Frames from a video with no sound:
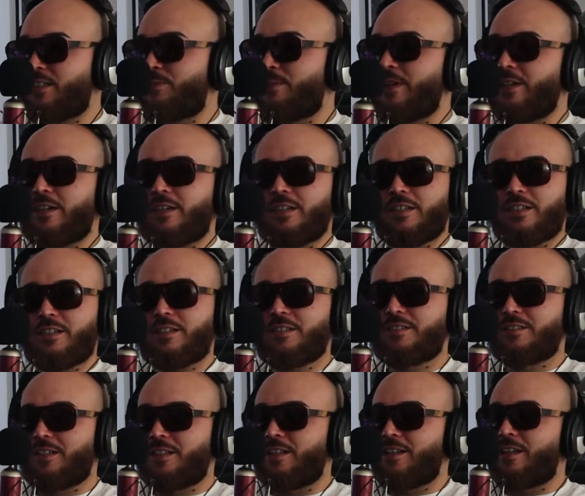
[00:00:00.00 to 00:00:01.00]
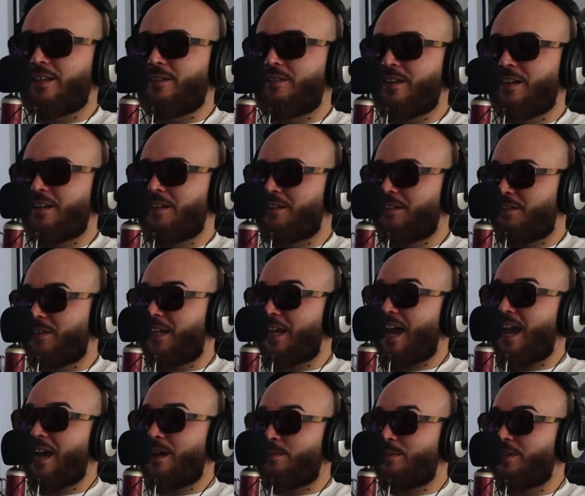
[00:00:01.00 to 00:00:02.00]
asparagus and and and
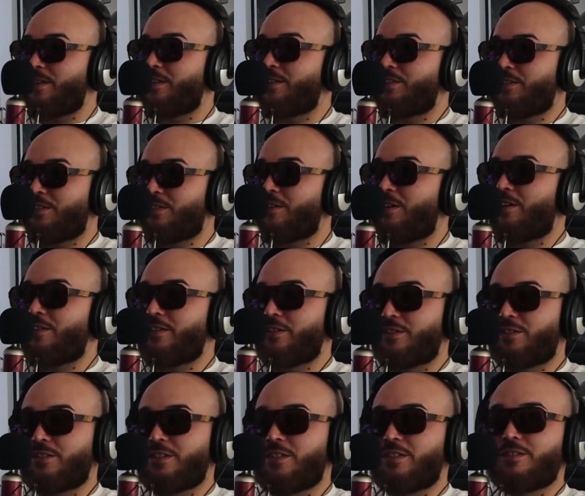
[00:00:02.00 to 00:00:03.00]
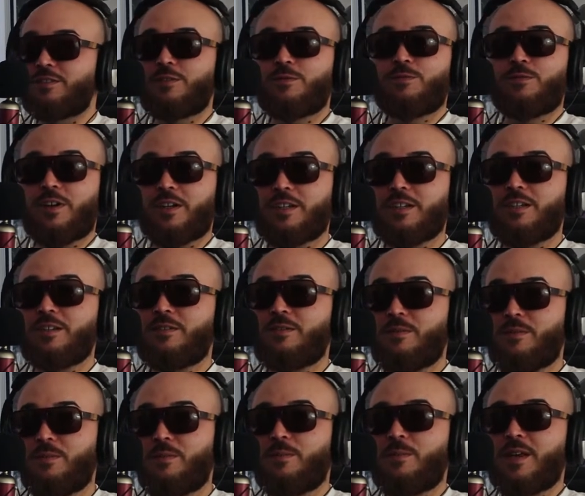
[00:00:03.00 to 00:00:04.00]
cabbage and all this shit is
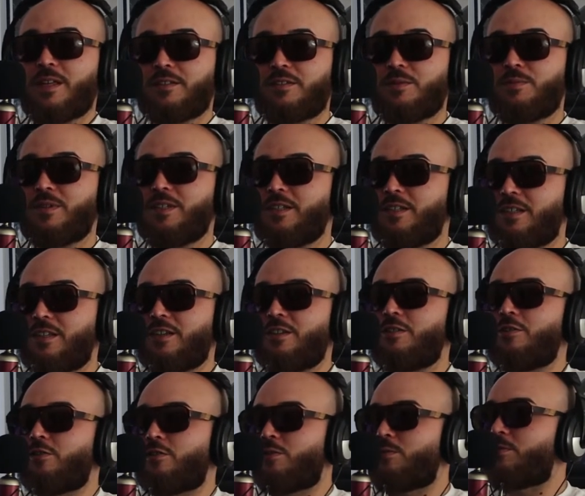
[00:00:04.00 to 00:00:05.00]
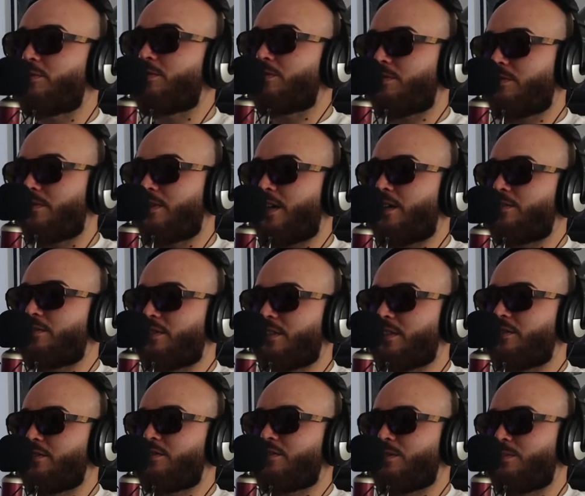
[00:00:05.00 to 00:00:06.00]
fucking meant to be eaten normal. Mm. I don't
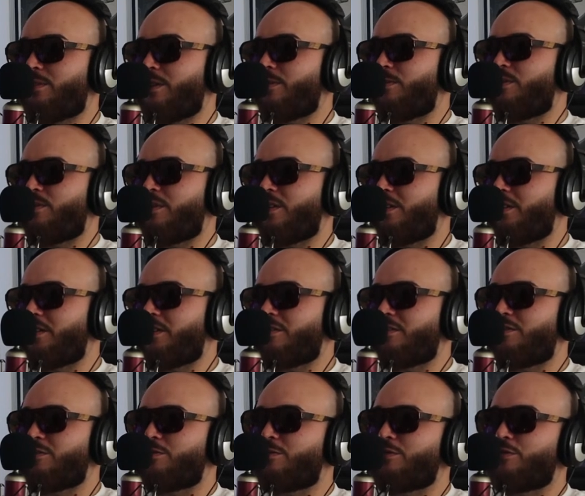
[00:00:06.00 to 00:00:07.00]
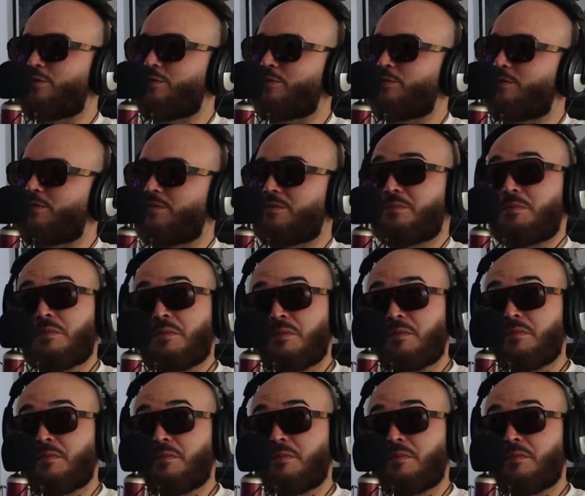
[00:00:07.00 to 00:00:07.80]
think mm-hmm. you should be putting it into a juice.